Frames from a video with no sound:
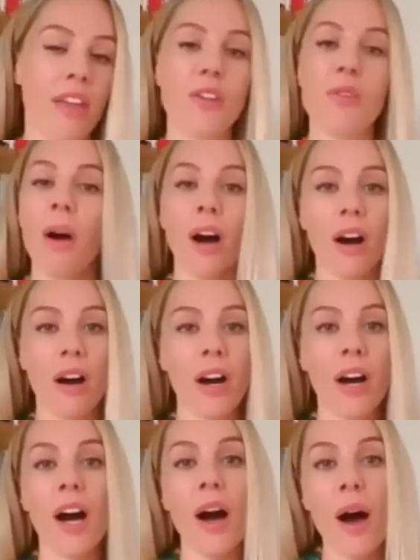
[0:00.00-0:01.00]

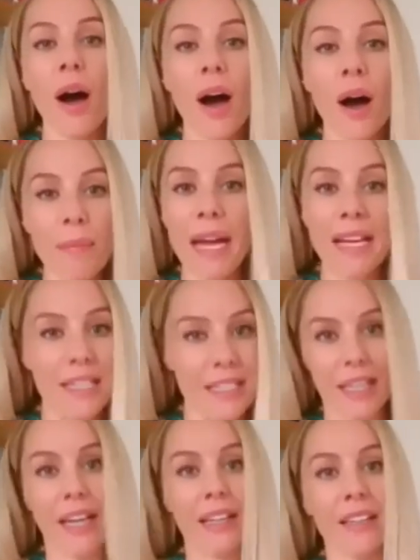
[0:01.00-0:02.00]
are
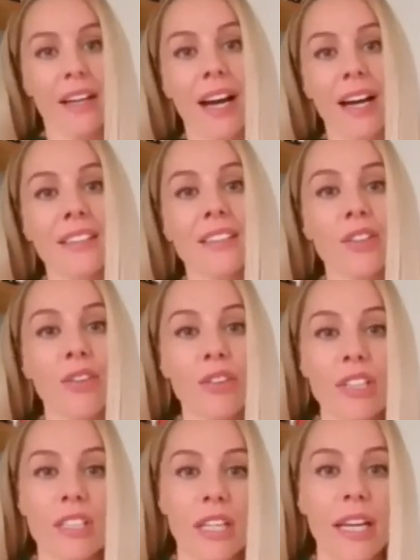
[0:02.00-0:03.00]
amazing, and
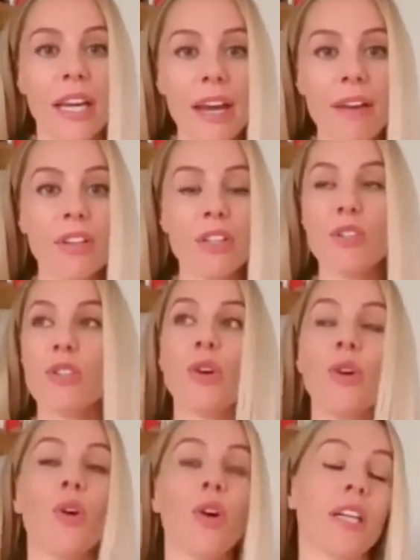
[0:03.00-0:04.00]
honestly, hearing you
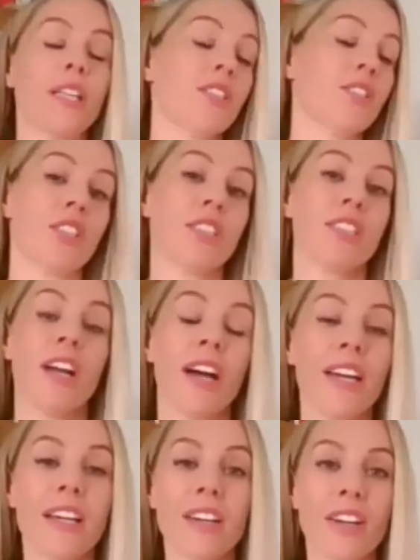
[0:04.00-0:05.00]
talk is just
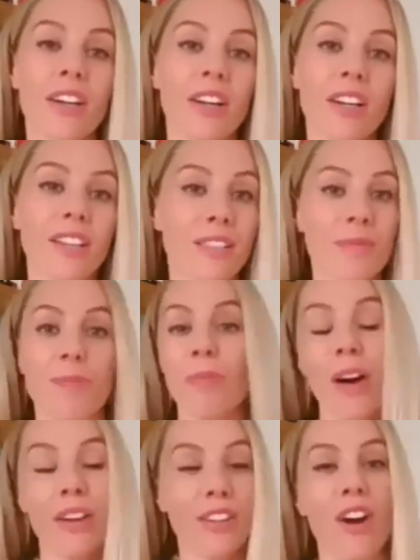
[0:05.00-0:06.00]
like,
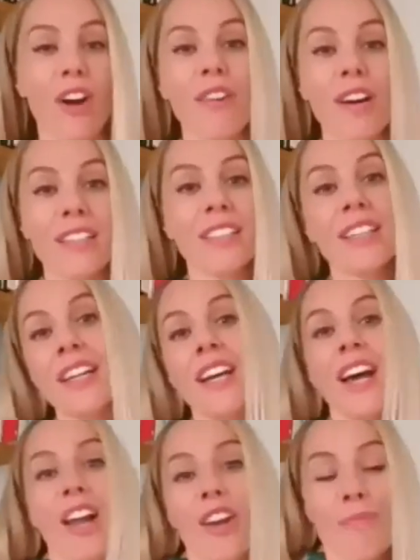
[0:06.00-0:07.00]
you know, I've had
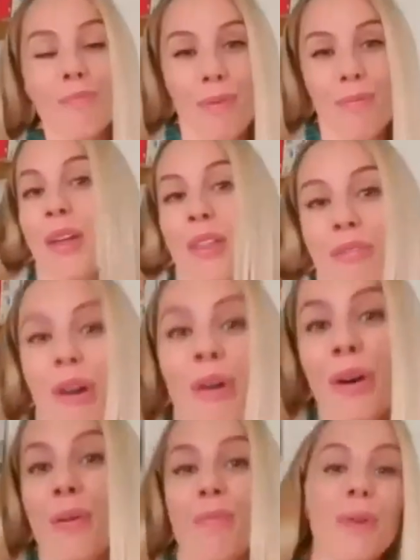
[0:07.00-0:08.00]
a lump in my throat
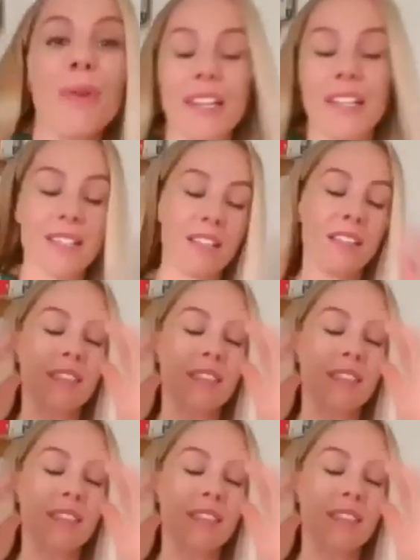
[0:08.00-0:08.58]
at points, and